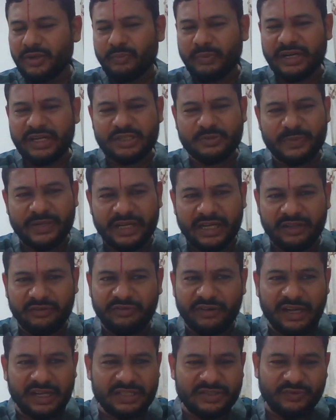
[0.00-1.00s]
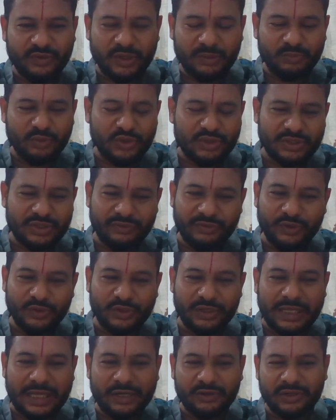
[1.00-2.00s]
But it's pretty fast. For most of
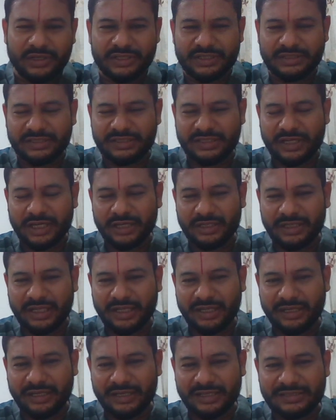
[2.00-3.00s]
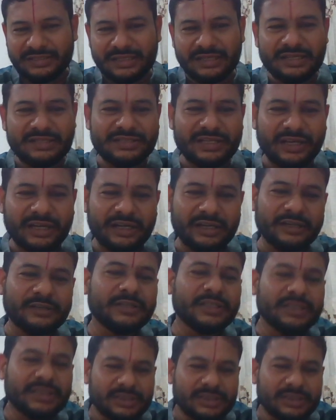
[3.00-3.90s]
your calculations it will take less than a second.